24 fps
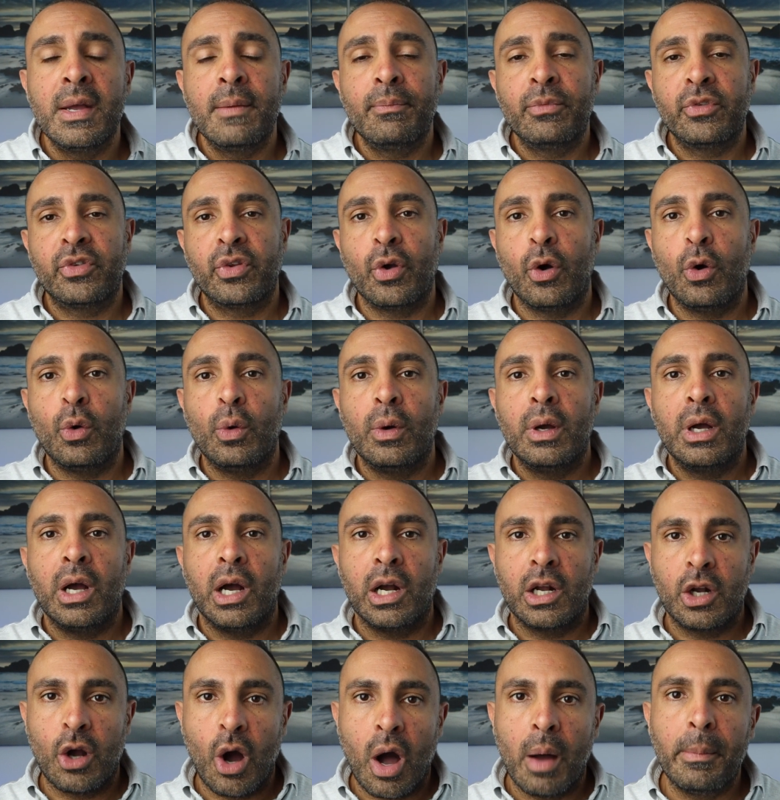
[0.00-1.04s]
So
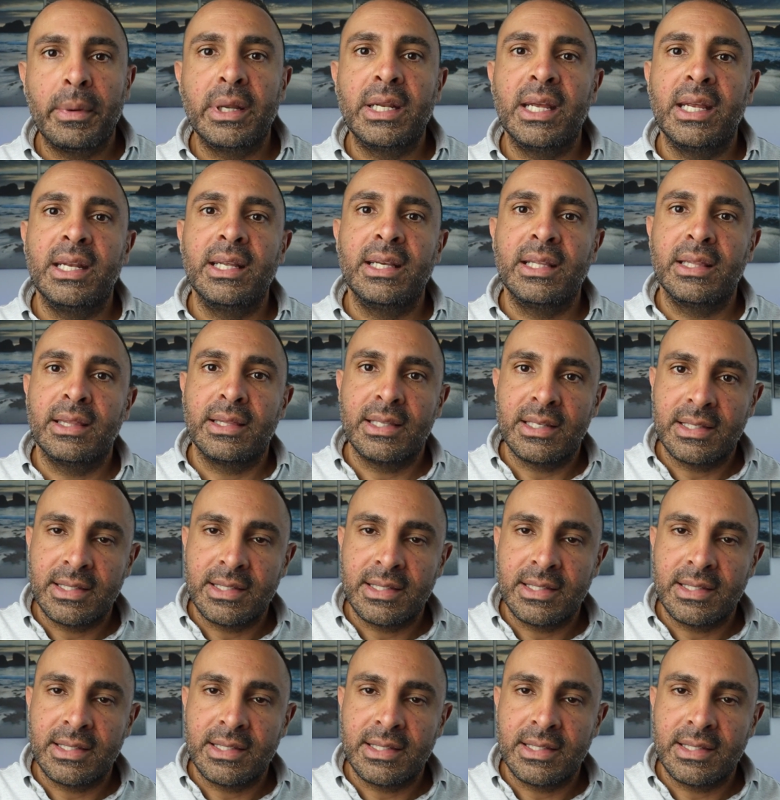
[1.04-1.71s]
accommodating the